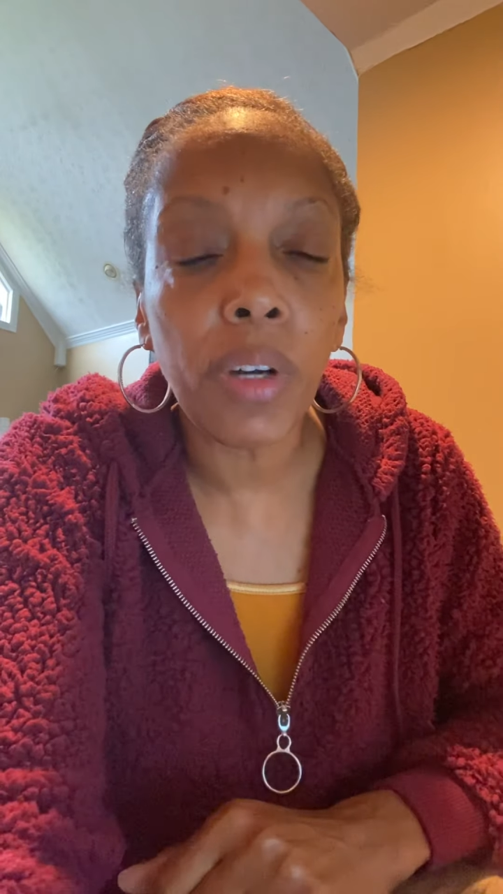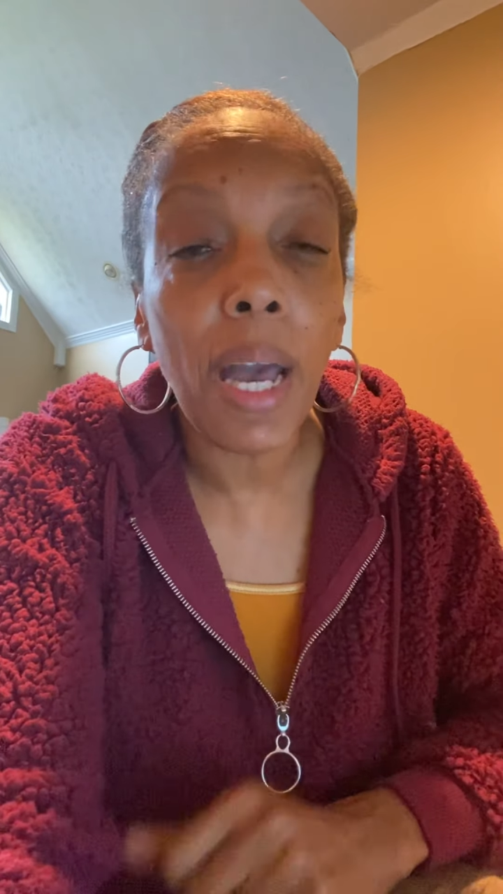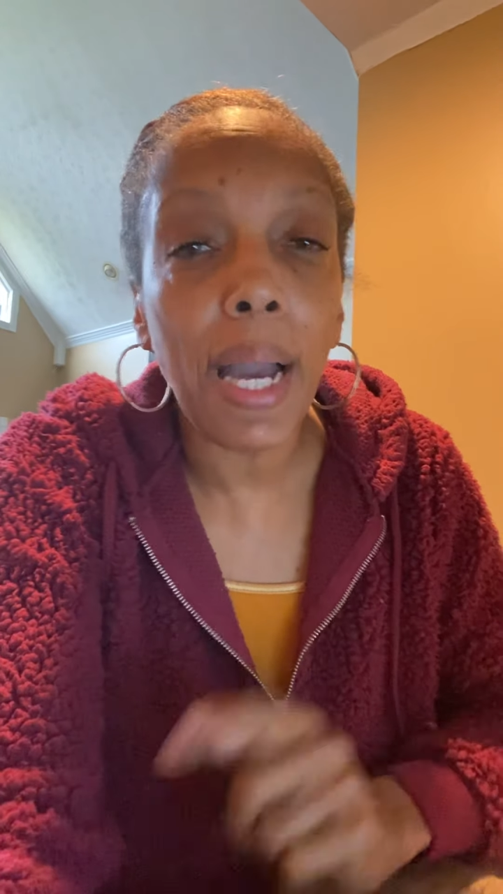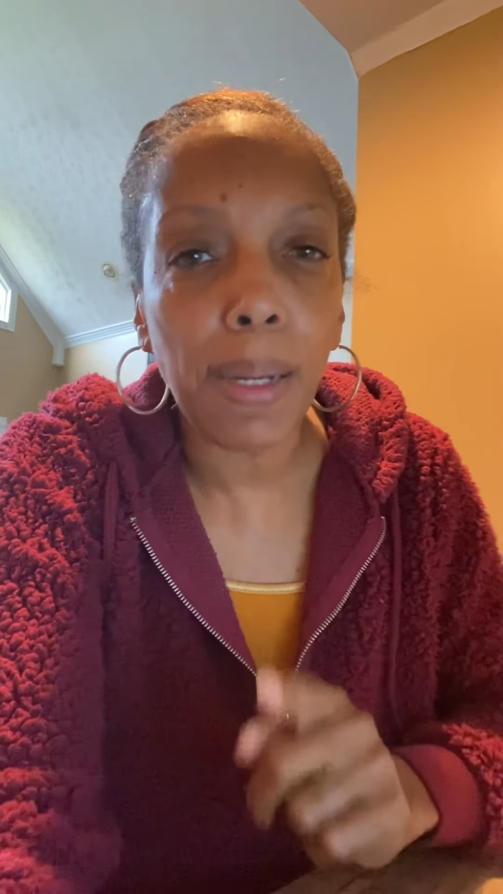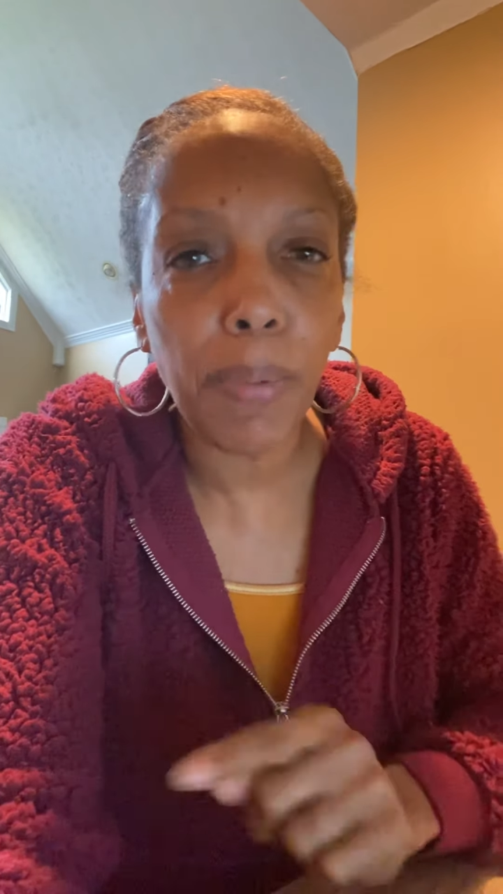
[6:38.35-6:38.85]

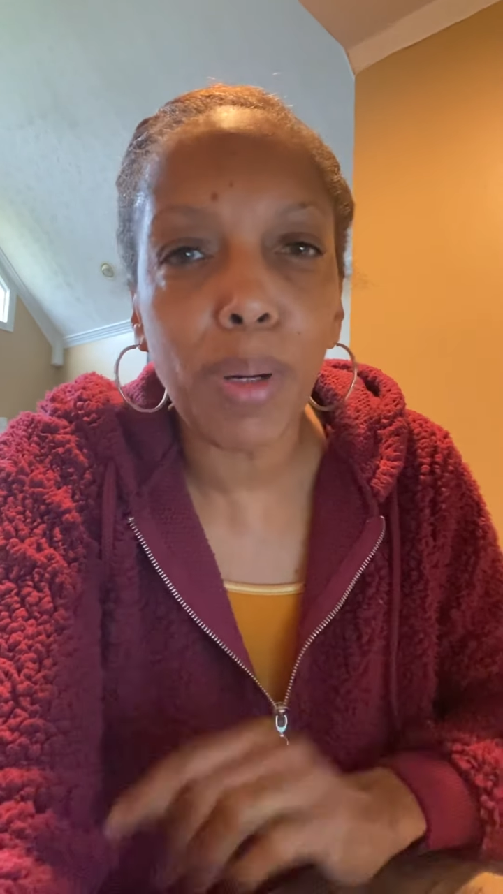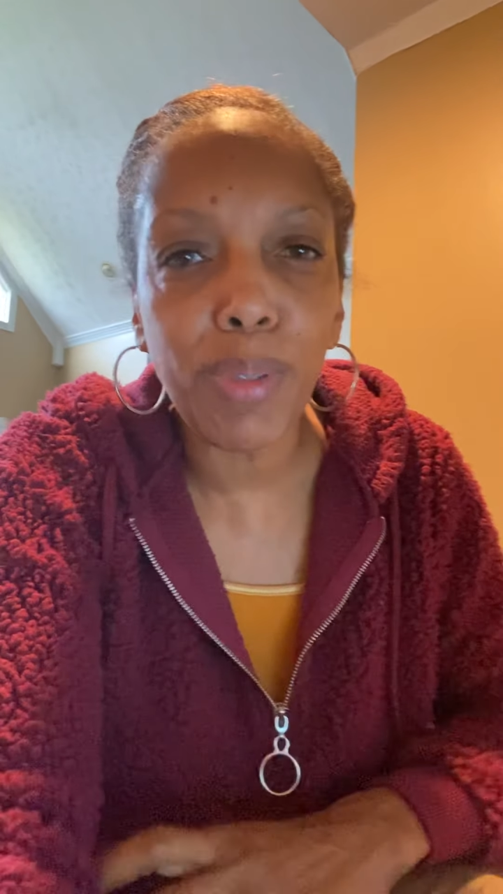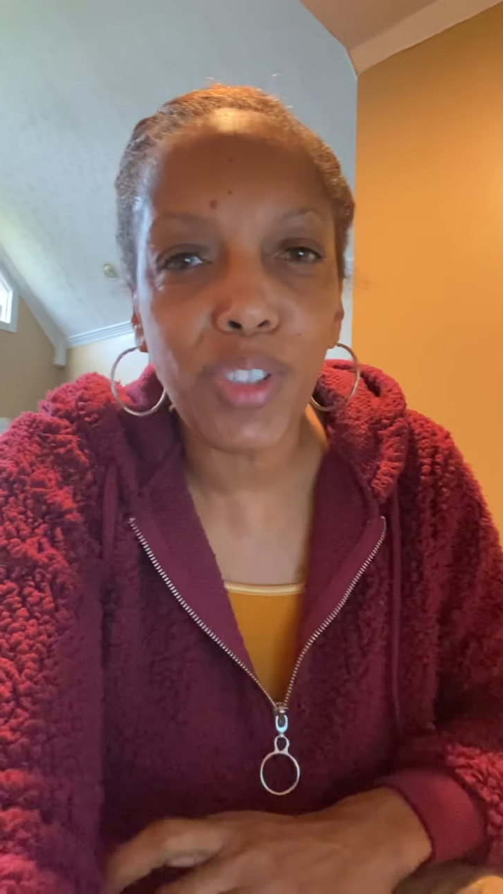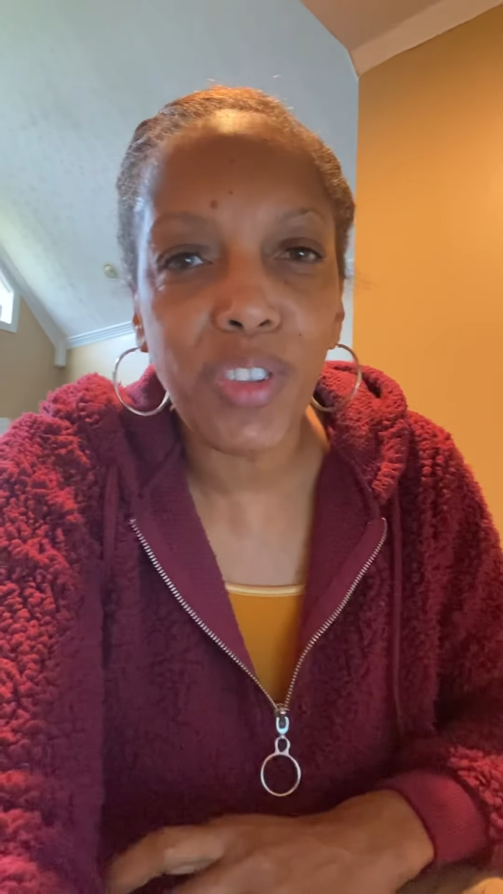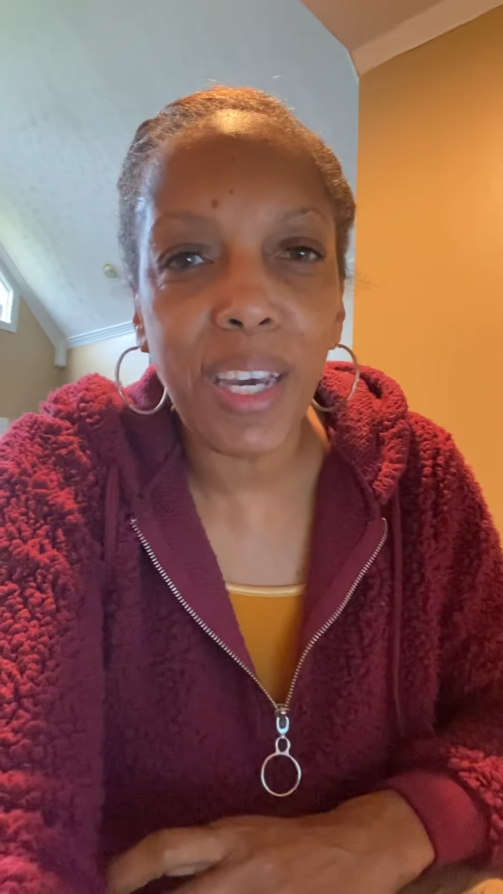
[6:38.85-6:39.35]
I can
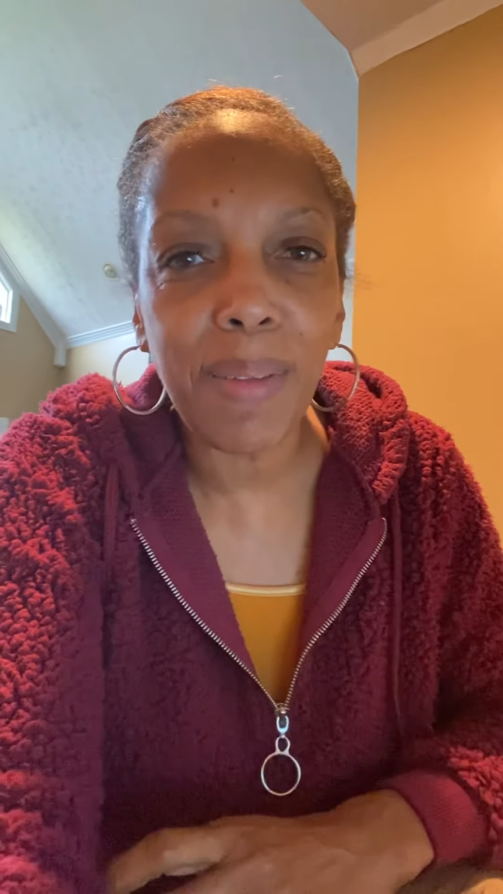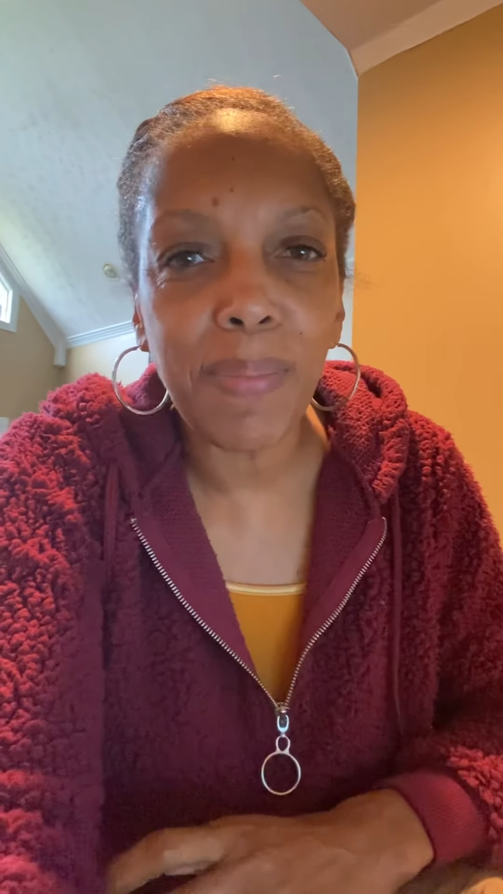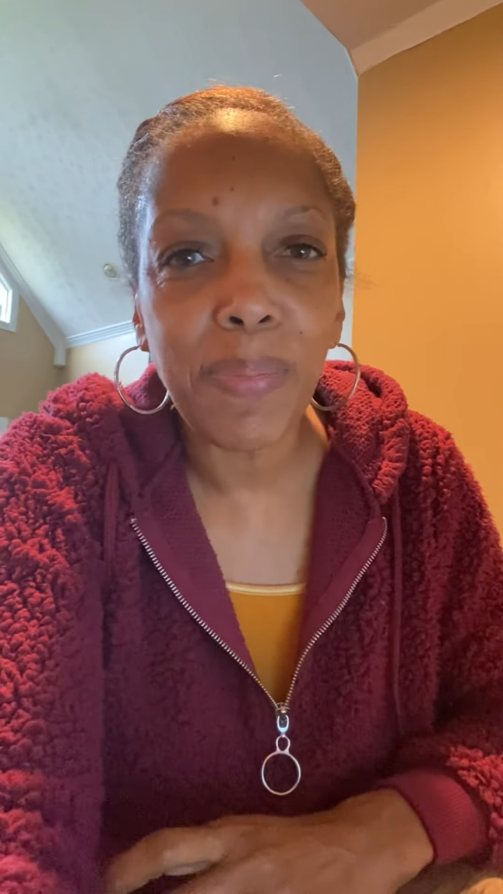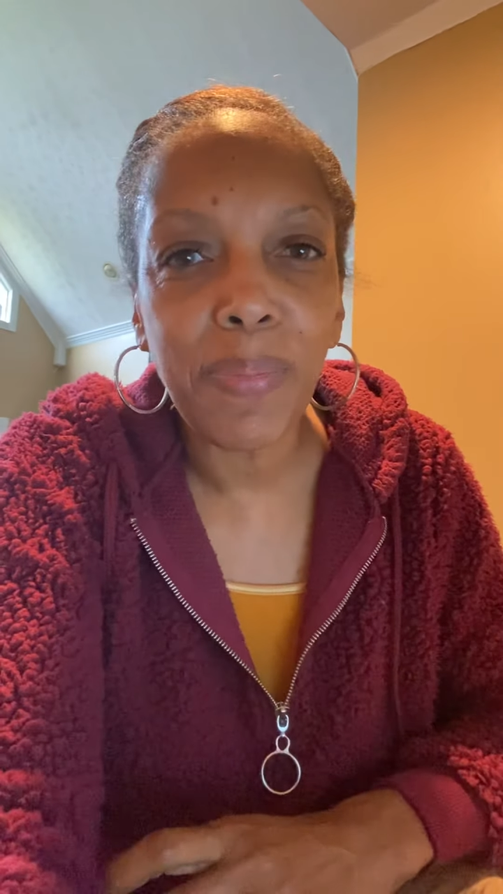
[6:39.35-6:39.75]
promise you that.